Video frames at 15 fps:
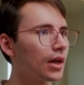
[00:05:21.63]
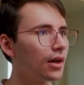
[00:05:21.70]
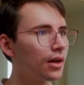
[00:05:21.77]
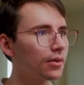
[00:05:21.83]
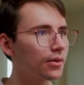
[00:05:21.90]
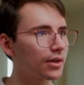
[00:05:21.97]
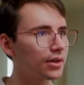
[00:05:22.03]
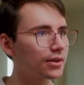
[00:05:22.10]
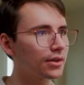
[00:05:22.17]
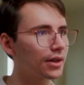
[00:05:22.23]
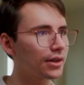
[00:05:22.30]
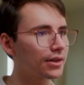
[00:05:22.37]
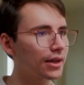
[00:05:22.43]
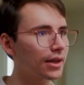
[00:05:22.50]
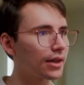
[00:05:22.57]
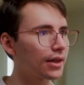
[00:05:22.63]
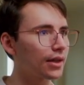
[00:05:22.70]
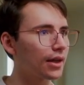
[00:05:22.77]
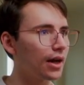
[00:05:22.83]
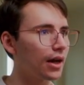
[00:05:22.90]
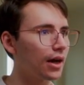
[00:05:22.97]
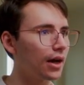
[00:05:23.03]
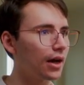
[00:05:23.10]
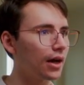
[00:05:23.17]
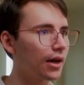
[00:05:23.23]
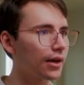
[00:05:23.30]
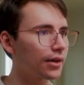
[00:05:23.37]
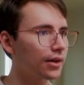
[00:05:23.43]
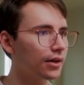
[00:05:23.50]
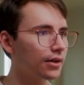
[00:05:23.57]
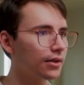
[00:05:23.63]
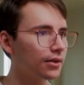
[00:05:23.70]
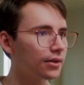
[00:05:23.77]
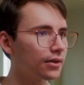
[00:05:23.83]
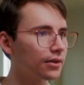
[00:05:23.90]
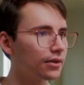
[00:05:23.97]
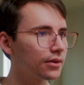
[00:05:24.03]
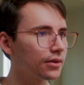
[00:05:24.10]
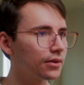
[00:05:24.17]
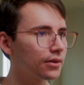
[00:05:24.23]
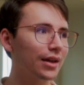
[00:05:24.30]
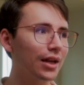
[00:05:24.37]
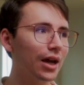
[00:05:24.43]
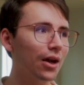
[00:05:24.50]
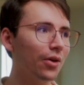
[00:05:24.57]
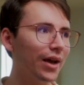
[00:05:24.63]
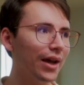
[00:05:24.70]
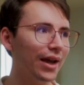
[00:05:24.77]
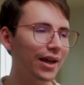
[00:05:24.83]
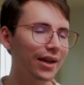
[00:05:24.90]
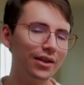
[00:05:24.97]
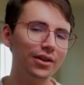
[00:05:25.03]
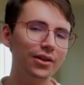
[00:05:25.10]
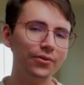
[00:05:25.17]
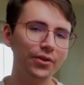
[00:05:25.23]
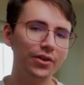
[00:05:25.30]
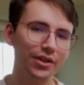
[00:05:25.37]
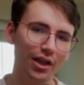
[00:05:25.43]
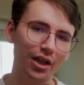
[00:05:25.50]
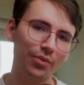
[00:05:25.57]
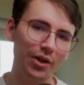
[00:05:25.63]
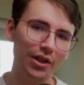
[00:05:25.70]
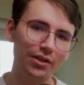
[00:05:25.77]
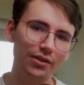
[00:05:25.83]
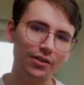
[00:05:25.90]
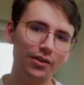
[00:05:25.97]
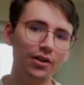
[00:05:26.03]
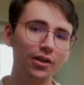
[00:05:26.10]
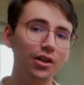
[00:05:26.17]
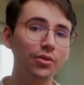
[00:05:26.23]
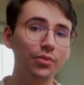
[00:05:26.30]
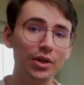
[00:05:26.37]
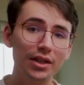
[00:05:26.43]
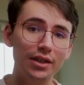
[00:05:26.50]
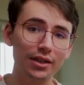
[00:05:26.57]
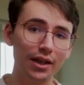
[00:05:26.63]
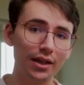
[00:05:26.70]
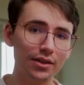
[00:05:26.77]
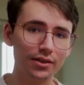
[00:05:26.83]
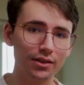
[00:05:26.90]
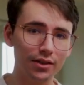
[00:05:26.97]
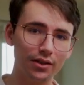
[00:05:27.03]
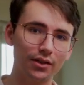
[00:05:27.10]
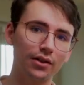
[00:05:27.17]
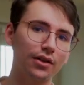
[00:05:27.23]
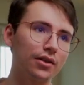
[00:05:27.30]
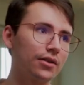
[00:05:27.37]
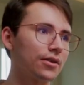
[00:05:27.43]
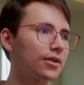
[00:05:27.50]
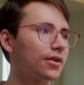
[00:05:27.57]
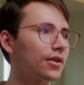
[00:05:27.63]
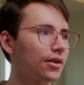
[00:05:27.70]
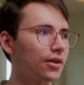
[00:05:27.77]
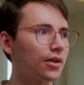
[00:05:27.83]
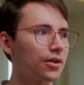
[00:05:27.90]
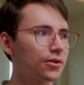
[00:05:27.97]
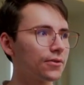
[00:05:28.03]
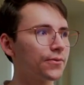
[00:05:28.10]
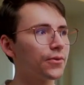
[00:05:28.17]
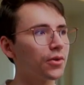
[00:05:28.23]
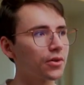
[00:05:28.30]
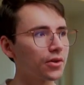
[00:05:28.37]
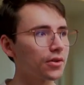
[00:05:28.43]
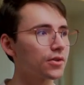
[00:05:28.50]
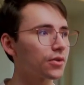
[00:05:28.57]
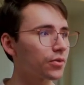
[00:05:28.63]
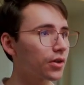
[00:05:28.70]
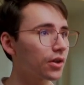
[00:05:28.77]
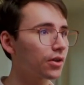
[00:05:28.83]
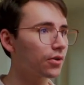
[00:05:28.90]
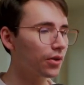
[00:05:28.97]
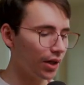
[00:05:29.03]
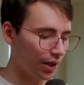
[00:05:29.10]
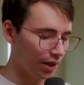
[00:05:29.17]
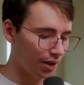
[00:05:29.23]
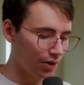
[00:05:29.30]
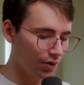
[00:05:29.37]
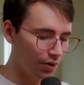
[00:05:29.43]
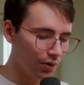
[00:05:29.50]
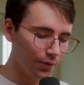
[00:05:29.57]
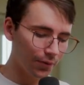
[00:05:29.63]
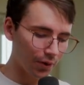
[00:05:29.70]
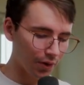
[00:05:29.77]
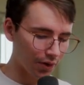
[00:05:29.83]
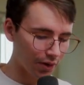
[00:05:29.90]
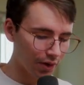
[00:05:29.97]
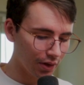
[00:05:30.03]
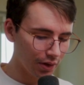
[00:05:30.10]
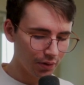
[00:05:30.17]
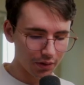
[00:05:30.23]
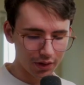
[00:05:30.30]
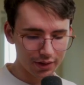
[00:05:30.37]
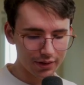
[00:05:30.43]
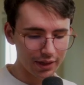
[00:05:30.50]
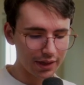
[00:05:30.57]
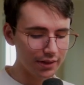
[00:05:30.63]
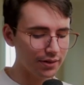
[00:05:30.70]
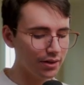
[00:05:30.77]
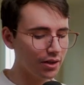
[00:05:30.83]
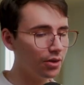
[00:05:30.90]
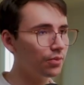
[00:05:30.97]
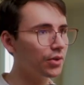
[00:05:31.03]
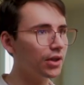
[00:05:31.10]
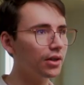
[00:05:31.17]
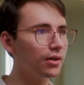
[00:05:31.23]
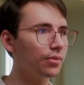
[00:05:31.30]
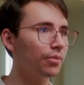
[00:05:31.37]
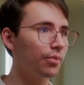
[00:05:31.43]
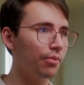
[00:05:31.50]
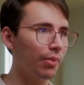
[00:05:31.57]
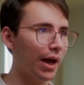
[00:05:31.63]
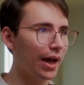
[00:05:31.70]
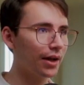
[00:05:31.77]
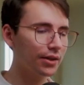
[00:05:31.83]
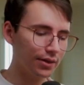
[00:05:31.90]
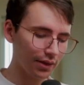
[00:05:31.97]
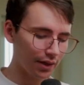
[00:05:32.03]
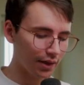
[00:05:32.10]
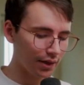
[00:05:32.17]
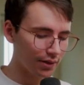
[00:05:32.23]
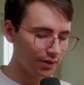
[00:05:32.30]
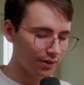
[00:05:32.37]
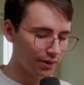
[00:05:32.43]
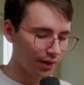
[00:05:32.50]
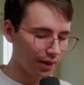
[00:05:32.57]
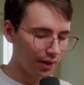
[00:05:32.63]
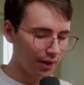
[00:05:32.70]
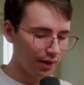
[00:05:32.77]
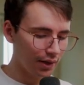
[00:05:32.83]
I'm gonna select an icon. And now any of our databases are gonna be nested under this folder. So we're gonna create a new folder. We're gonna say db/tasks.